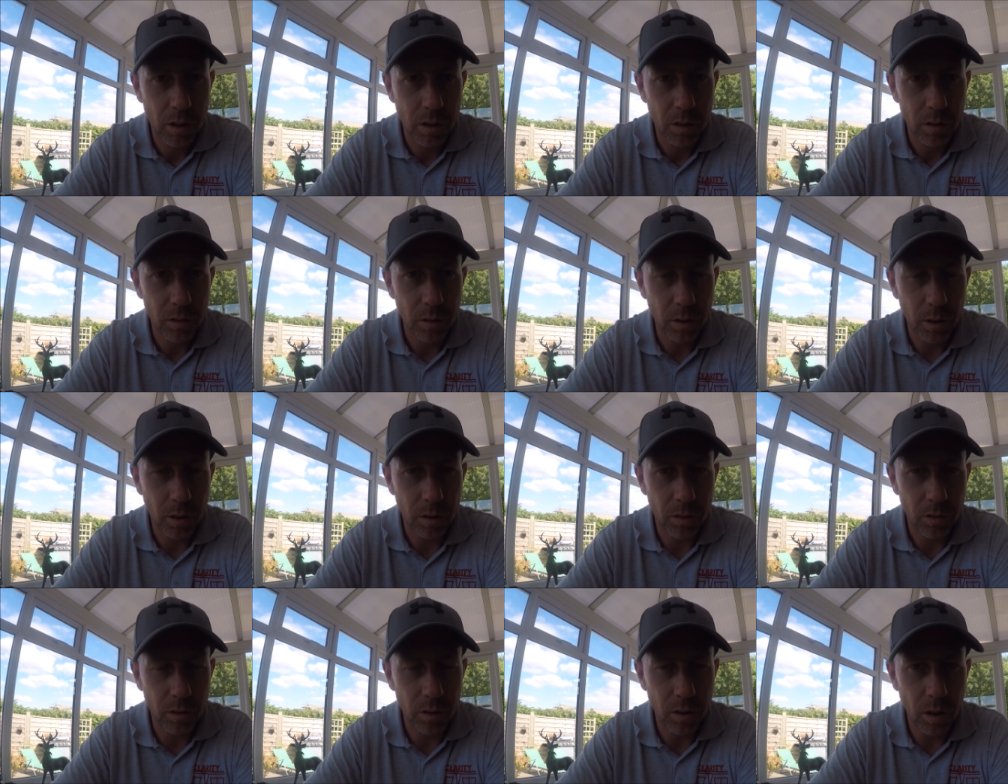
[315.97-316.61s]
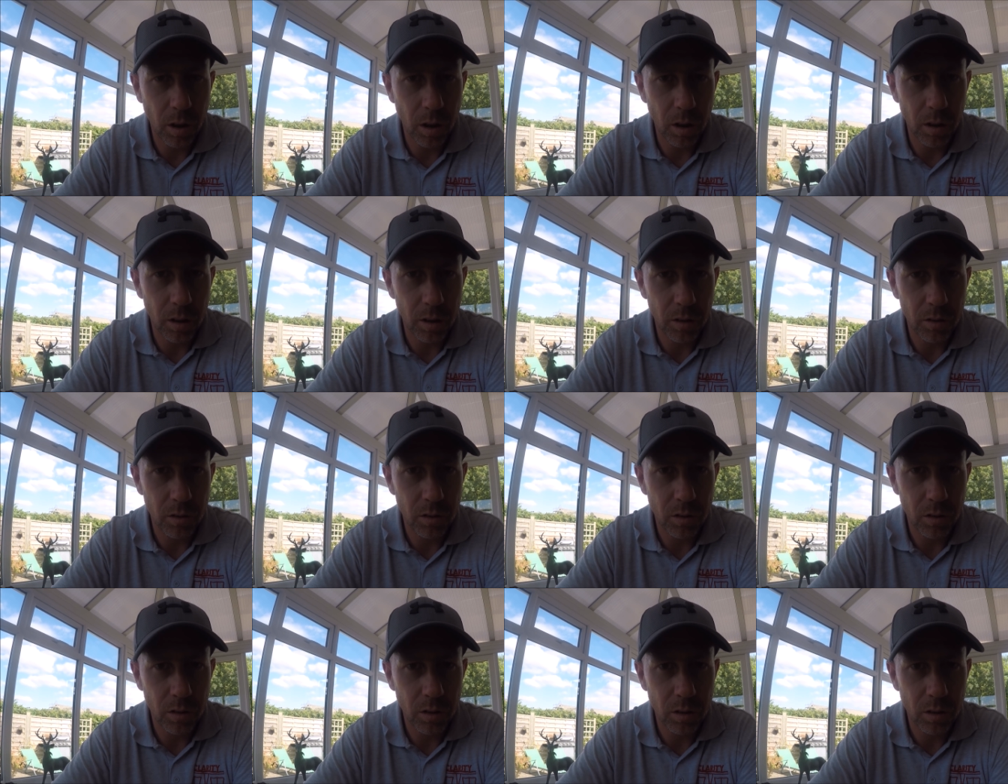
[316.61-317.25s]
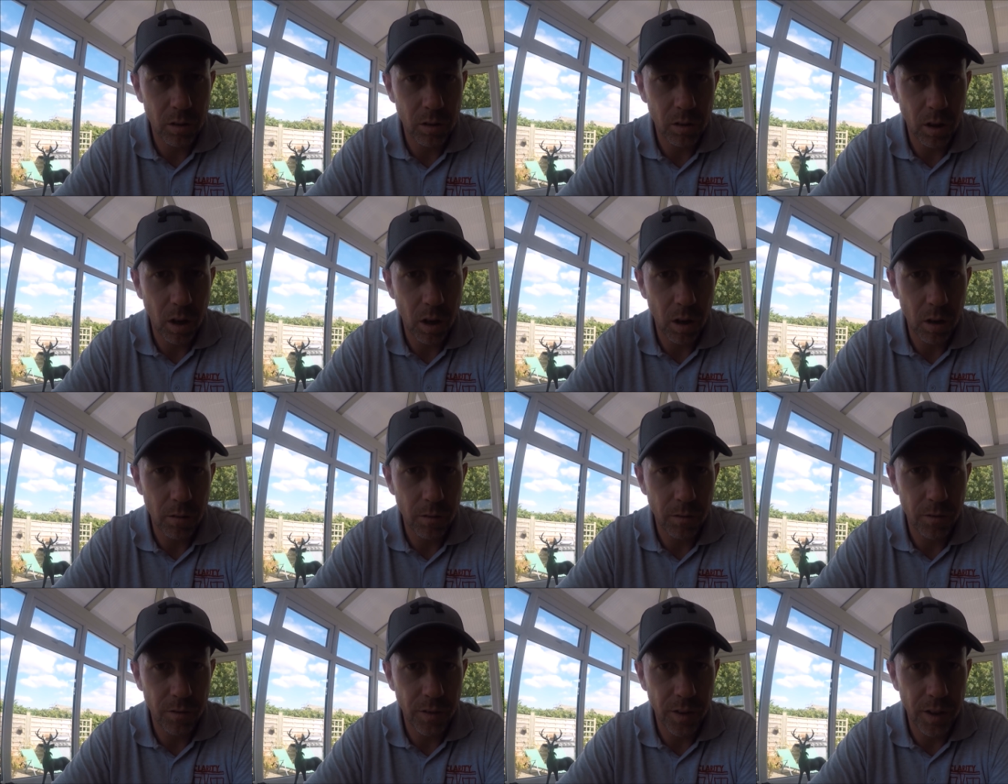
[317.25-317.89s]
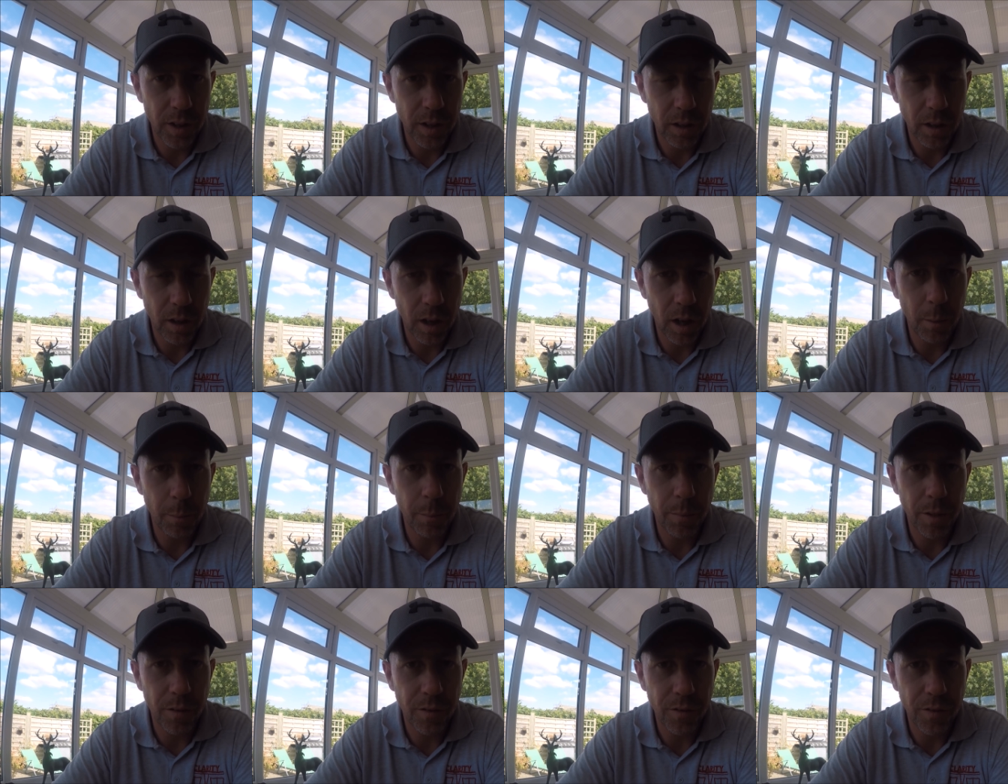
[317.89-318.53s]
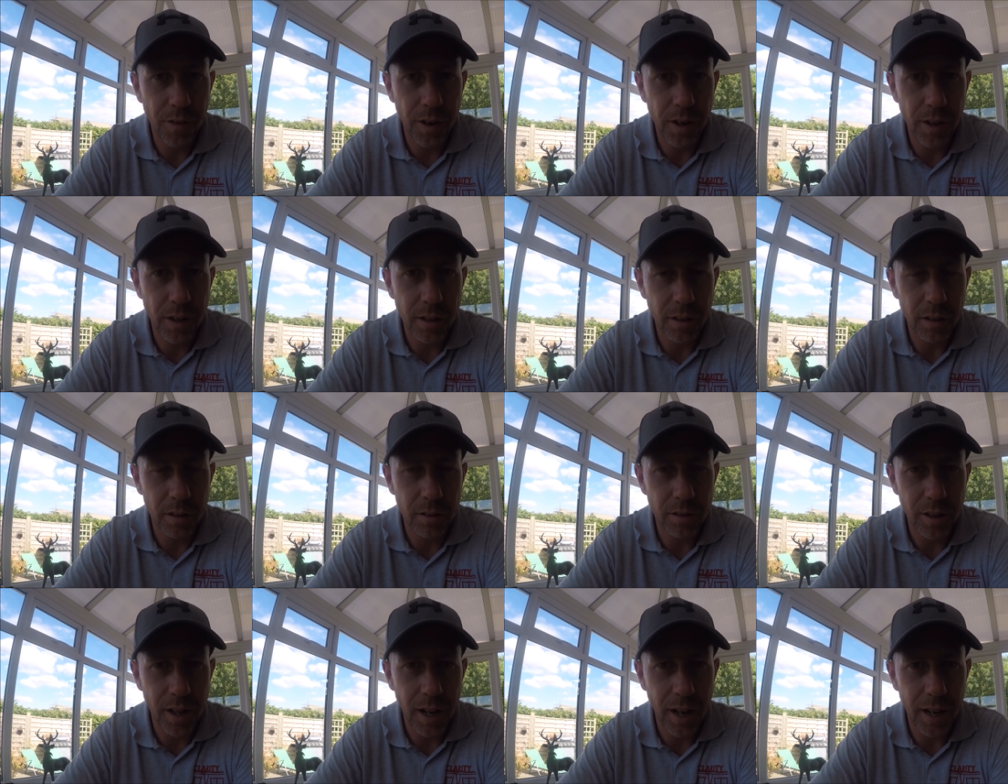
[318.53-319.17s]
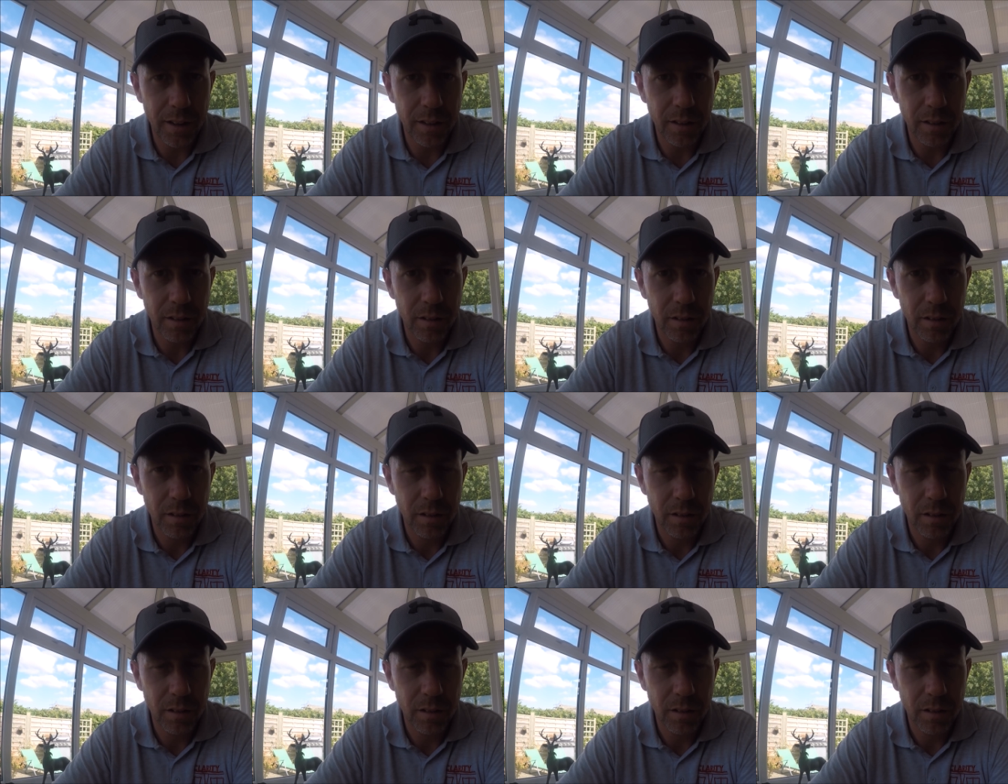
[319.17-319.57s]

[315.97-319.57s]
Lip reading: so I can start to feed up the feed a tad.